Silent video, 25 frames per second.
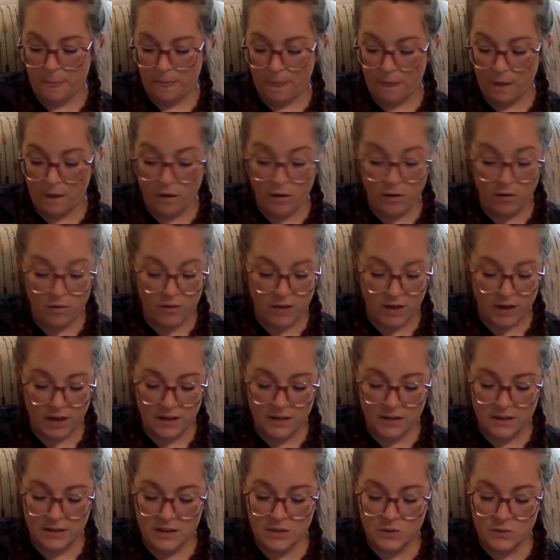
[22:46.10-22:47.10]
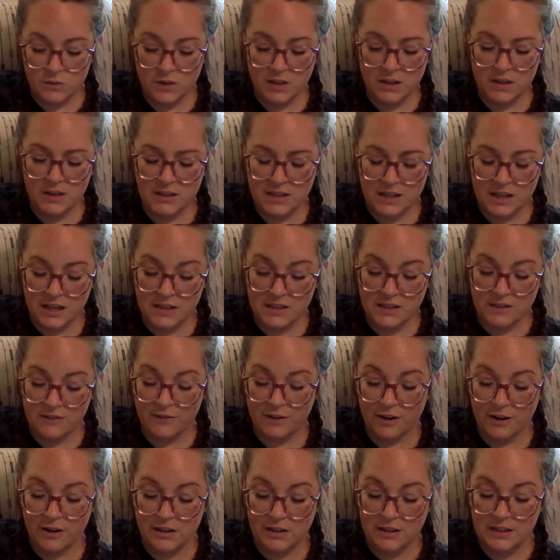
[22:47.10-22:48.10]
All right, this one contains a
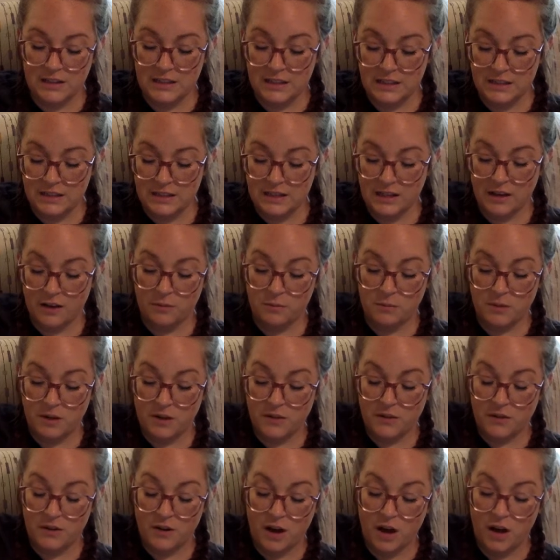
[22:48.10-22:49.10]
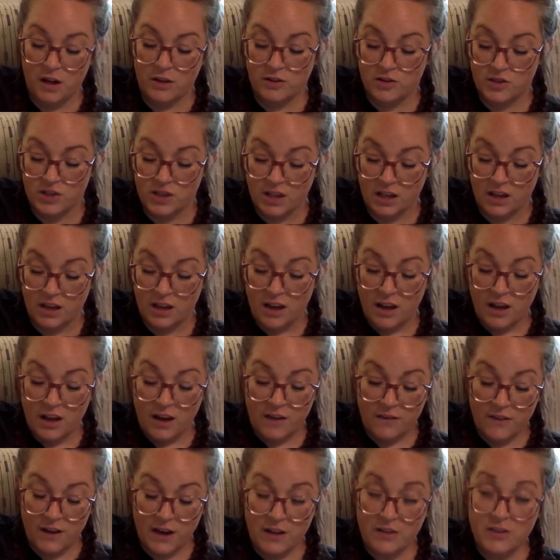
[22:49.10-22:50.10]
very detailed methodology
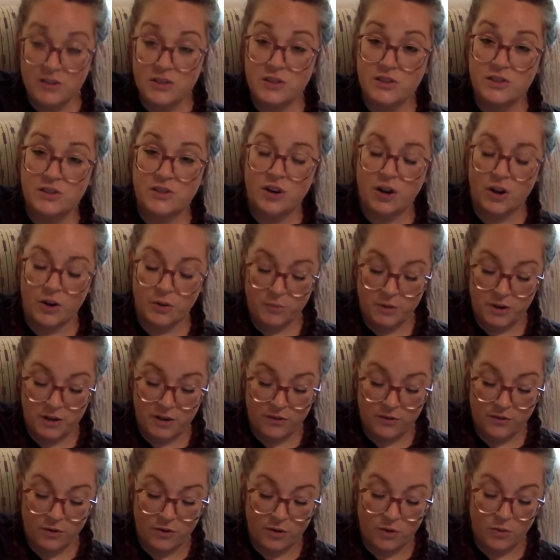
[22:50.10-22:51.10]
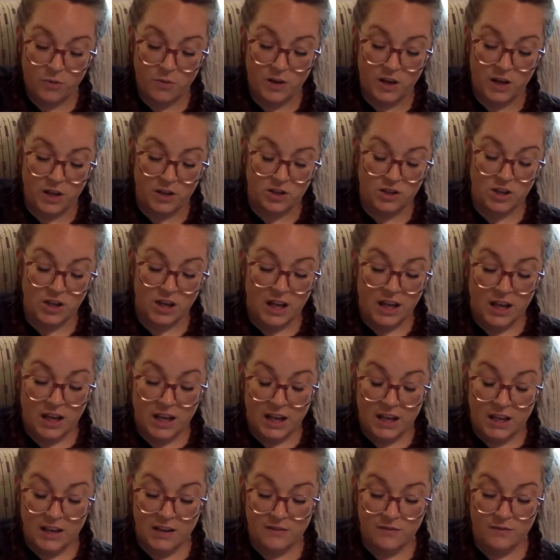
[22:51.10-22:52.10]
of how to determine if you're a witch.
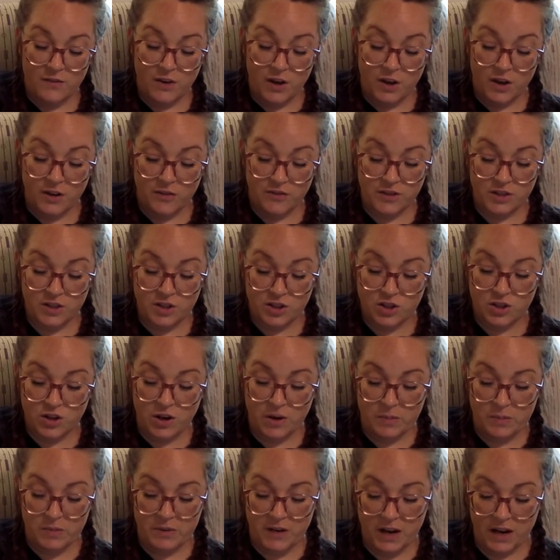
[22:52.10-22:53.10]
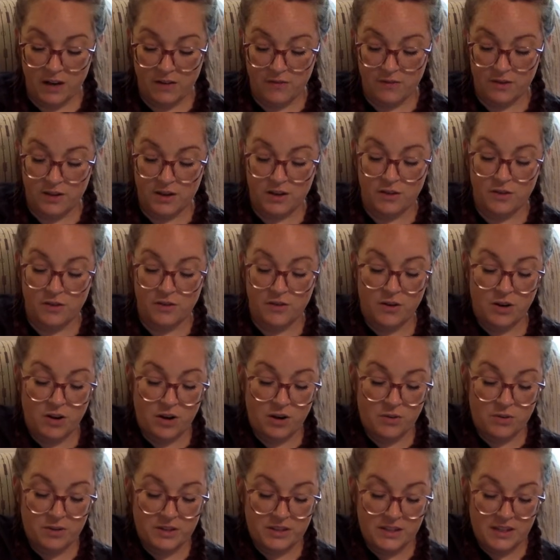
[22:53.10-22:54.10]
It involves a sharp knife and a
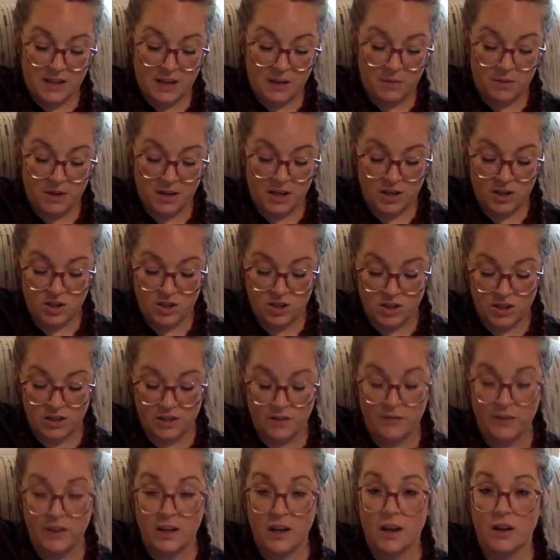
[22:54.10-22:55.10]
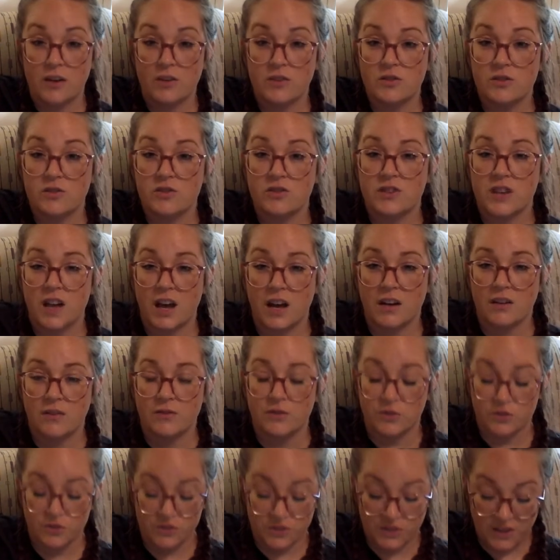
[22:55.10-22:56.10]
thorough examination of the underside of
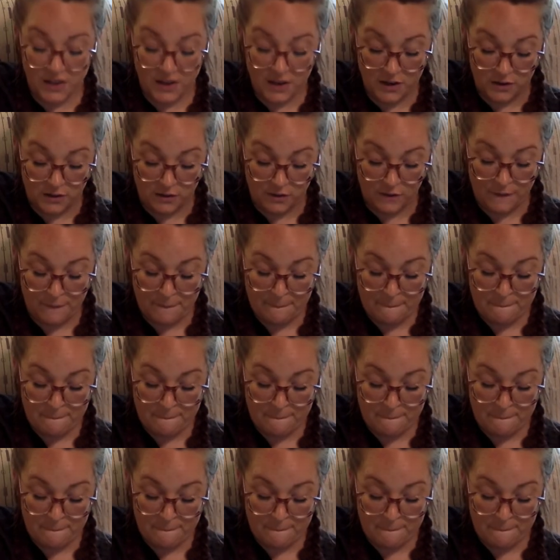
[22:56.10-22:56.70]
your skin."